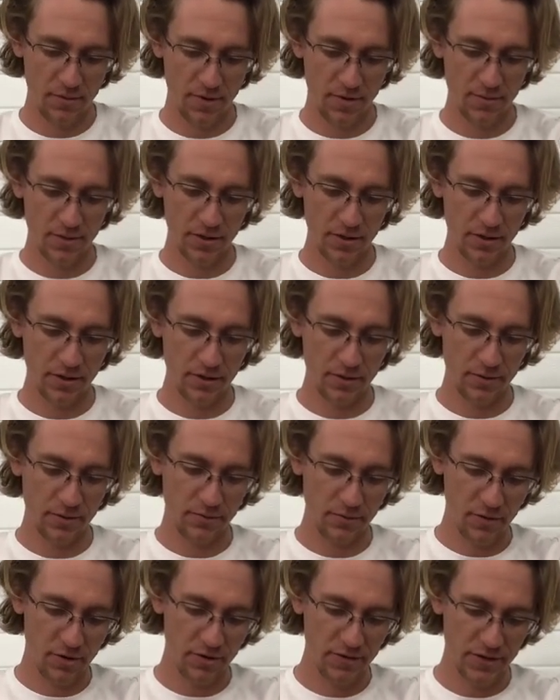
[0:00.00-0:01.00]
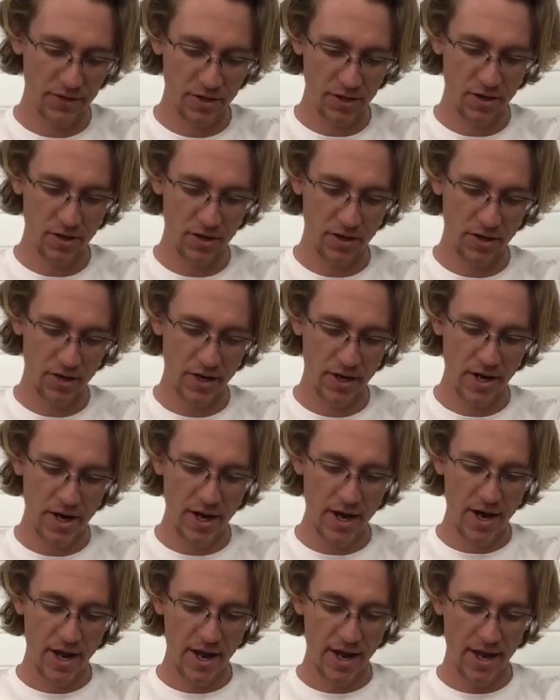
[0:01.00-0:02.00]
maybe a little bit more of a turn.
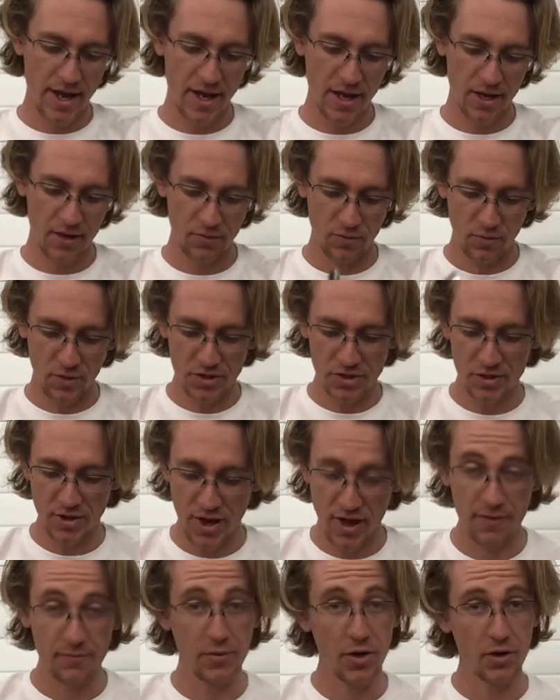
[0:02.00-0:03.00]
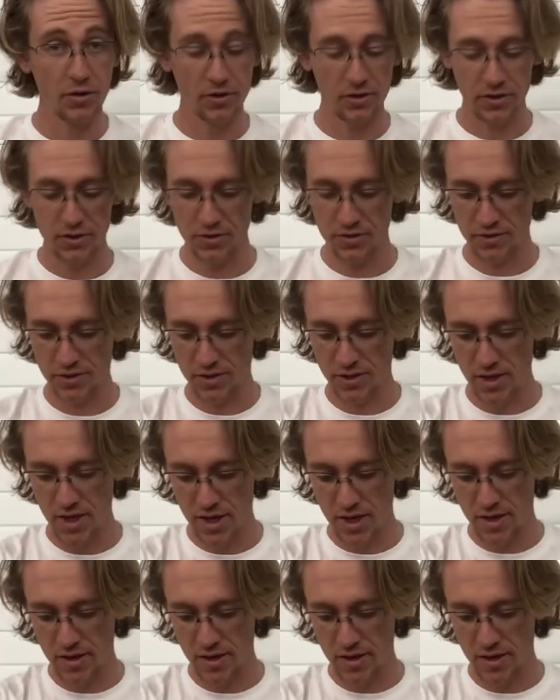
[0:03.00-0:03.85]
And once you have both loose,